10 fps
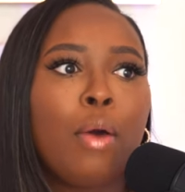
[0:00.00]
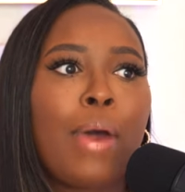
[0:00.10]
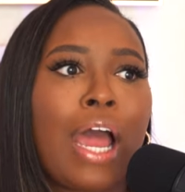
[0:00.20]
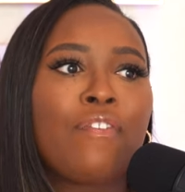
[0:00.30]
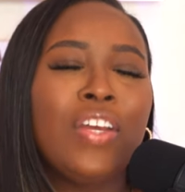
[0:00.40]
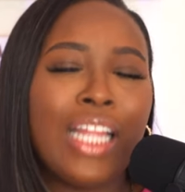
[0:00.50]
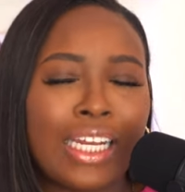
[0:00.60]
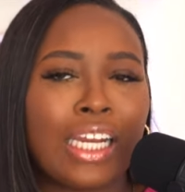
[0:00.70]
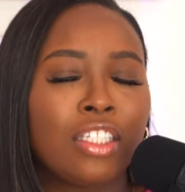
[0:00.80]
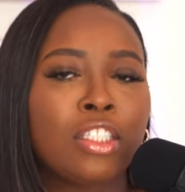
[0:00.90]
But I feel
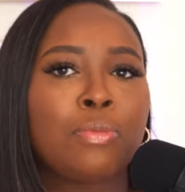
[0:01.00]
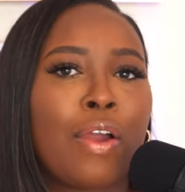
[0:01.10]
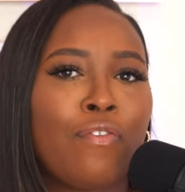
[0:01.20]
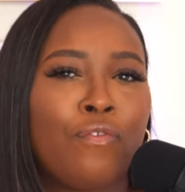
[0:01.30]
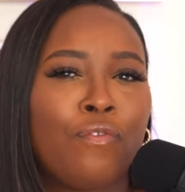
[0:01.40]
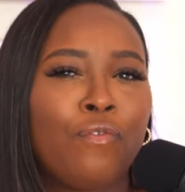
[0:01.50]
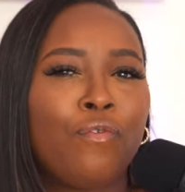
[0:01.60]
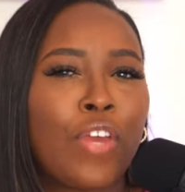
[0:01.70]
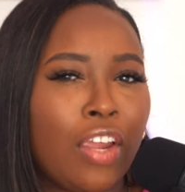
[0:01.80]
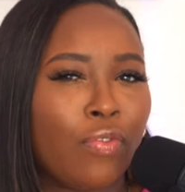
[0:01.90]
like that this is my
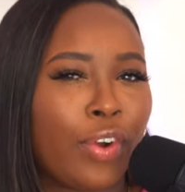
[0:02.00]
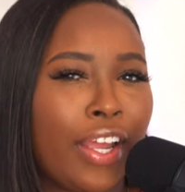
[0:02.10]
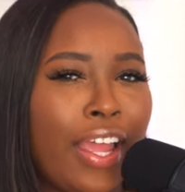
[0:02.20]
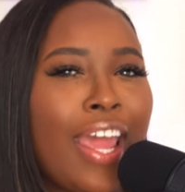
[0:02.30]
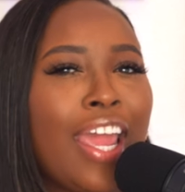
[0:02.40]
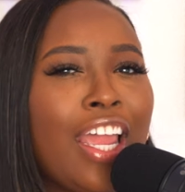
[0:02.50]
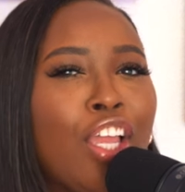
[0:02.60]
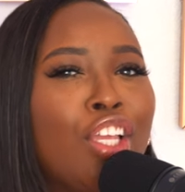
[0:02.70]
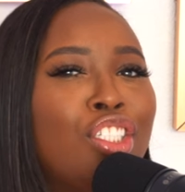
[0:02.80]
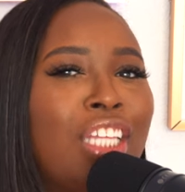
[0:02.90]
favorite
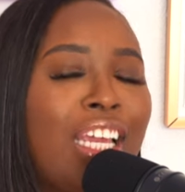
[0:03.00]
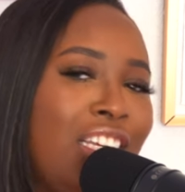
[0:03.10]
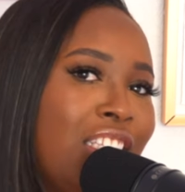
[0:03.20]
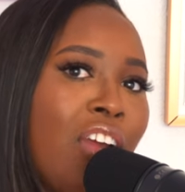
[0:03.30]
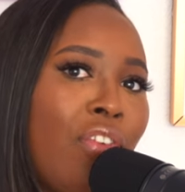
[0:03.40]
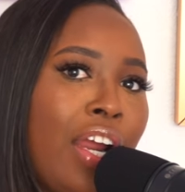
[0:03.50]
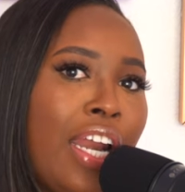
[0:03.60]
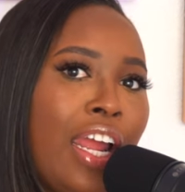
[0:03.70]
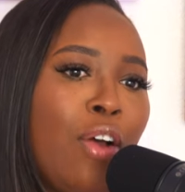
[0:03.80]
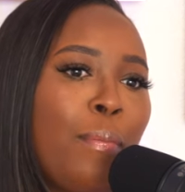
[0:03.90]
age that he's at right
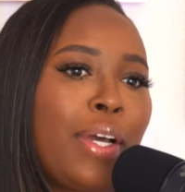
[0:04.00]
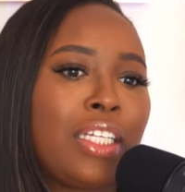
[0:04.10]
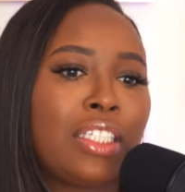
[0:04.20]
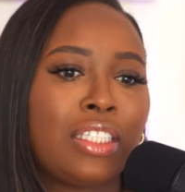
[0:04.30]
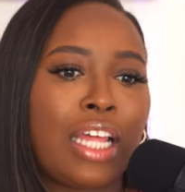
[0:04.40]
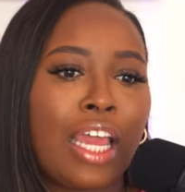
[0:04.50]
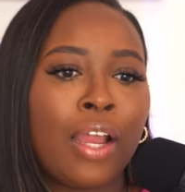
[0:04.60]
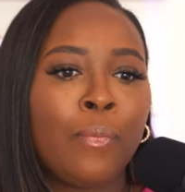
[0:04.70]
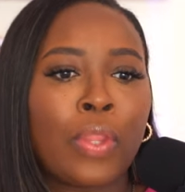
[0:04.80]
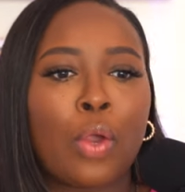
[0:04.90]
now, because it's
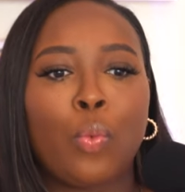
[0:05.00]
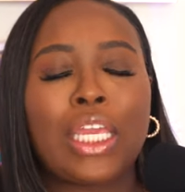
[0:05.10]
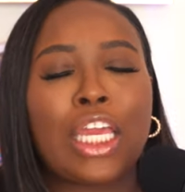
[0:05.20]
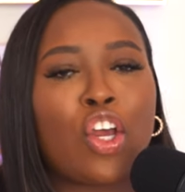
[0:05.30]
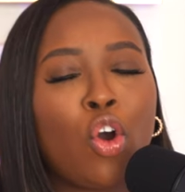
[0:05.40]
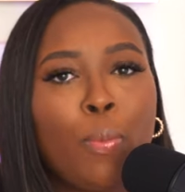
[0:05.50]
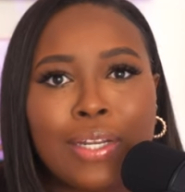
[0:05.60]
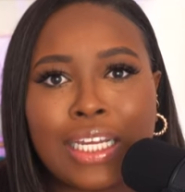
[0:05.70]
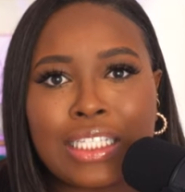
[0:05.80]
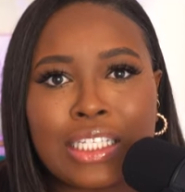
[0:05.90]
like we can go
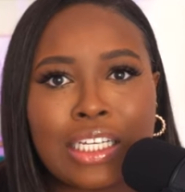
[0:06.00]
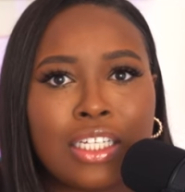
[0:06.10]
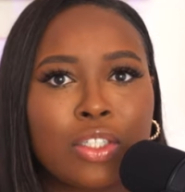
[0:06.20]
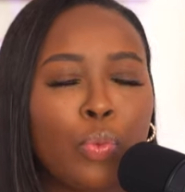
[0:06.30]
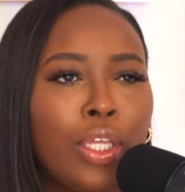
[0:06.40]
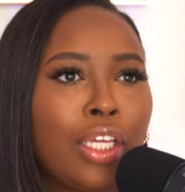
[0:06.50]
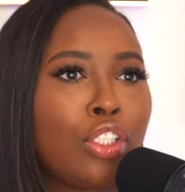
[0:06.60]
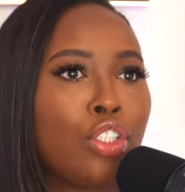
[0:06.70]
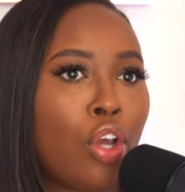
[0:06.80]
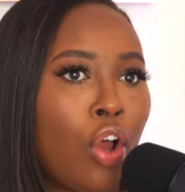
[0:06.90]
places and we
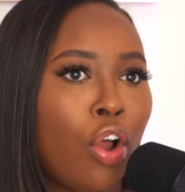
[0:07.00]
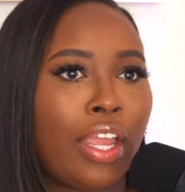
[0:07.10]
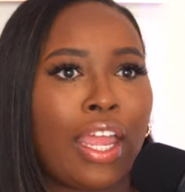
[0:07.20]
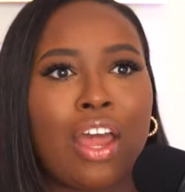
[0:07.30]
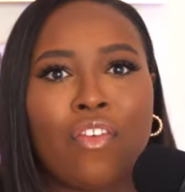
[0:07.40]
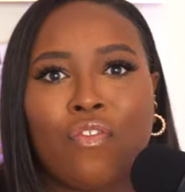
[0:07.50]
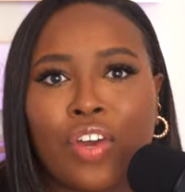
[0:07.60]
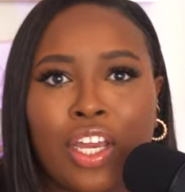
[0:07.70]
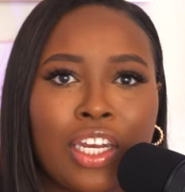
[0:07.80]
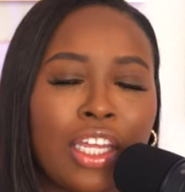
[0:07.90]
can talk and have
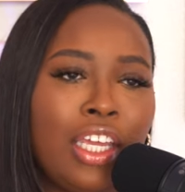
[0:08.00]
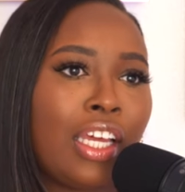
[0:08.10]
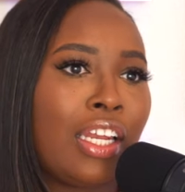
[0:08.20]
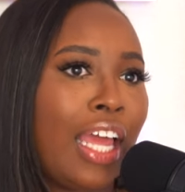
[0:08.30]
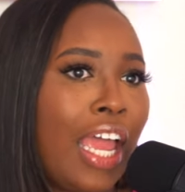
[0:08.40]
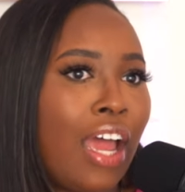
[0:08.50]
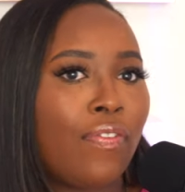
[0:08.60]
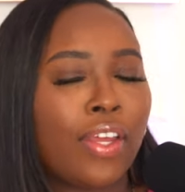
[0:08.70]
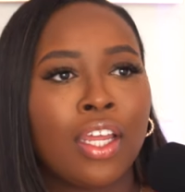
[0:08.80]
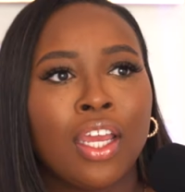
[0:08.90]
fun and he can laugh.
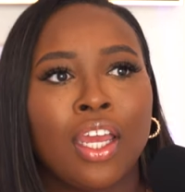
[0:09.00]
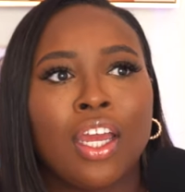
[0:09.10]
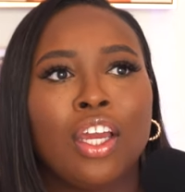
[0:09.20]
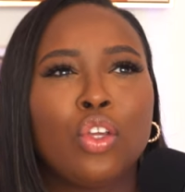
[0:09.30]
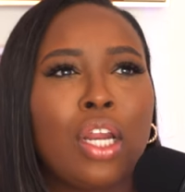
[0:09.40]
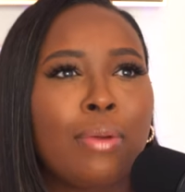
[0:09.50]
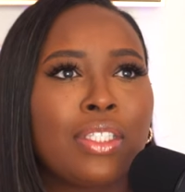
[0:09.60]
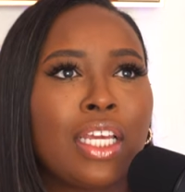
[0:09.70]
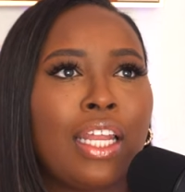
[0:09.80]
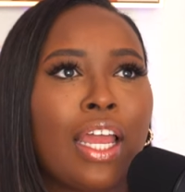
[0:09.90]
And you know what I'm
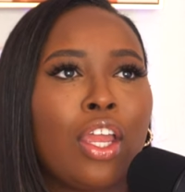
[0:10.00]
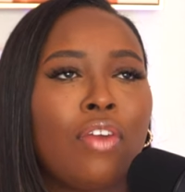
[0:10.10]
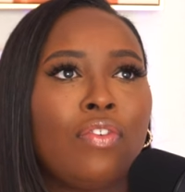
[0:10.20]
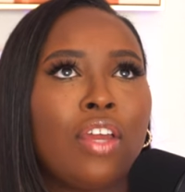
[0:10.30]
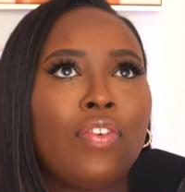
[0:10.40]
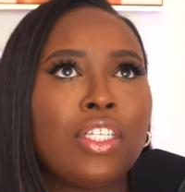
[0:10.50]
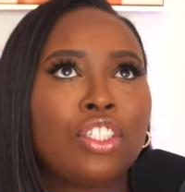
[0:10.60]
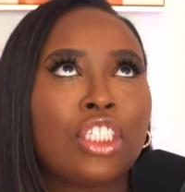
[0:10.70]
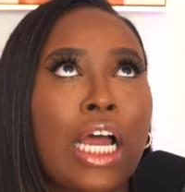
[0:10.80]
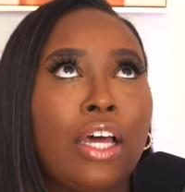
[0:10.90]
saying? Like if it's
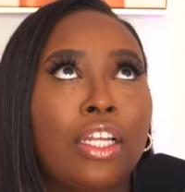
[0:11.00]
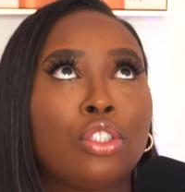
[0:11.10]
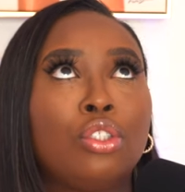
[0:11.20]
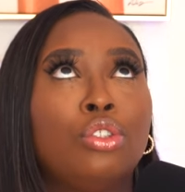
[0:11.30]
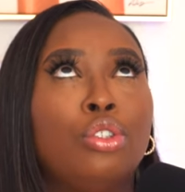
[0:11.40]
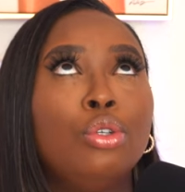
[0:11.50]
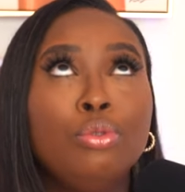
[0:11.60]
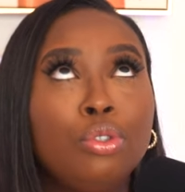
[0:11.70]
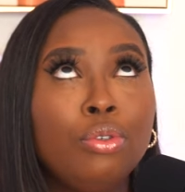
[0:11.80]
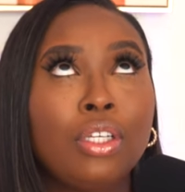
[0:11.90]
a child that's
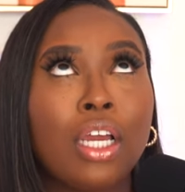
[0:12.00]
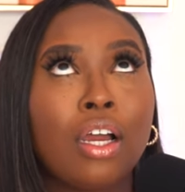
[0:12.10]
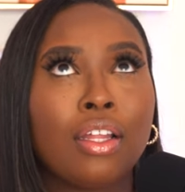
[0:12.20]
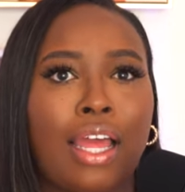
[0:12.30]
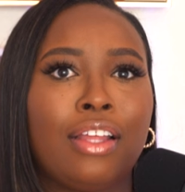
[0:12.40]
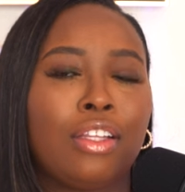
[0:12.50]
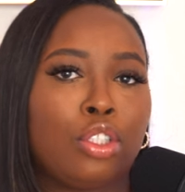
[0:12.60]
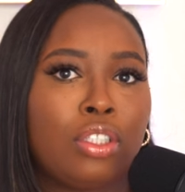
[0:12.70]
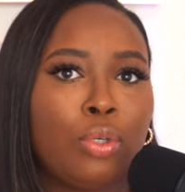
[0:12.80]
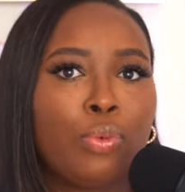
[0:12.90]
too young, like the
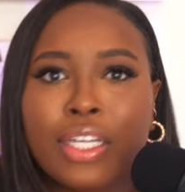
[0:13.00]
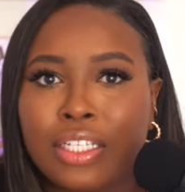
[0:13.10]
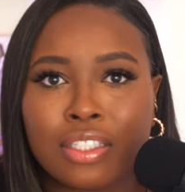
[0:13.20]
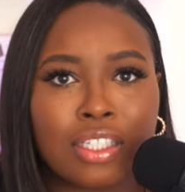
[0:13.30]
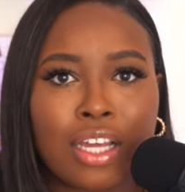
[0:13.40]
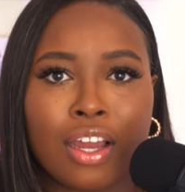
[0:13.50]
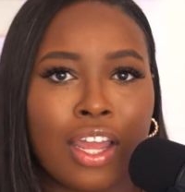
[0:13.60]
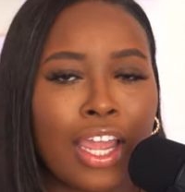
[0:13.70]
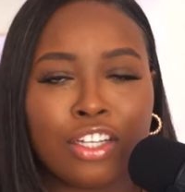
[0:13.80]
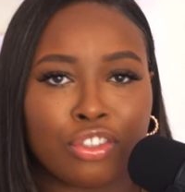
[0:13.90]
twins
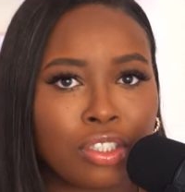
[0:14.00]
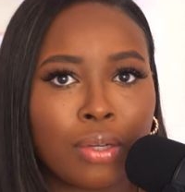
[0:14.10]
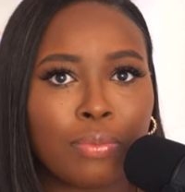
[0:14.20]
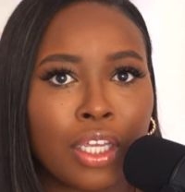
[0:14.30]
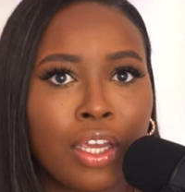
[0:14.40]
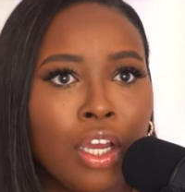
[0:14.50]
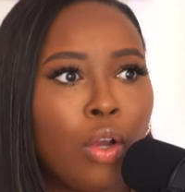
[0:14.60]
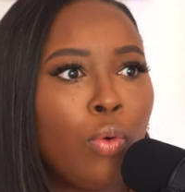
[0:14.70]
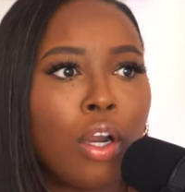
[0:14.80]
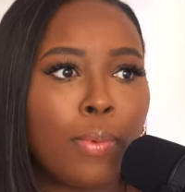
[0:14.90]
age or something,
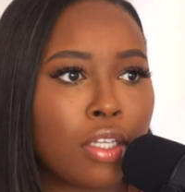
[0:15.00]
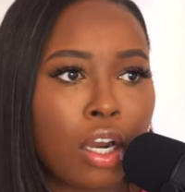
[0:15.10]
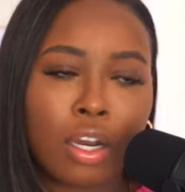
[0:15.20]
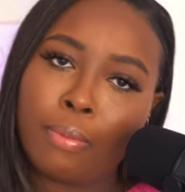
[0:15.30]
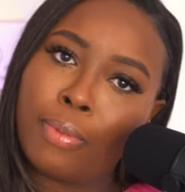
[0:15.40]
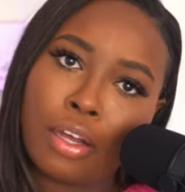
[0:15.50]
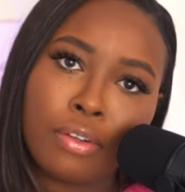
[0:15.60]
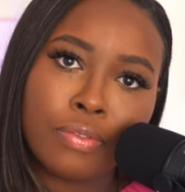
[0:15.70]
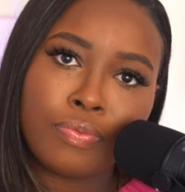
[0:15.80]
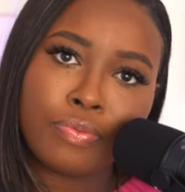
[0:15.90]
what I'm gonna talk to them about?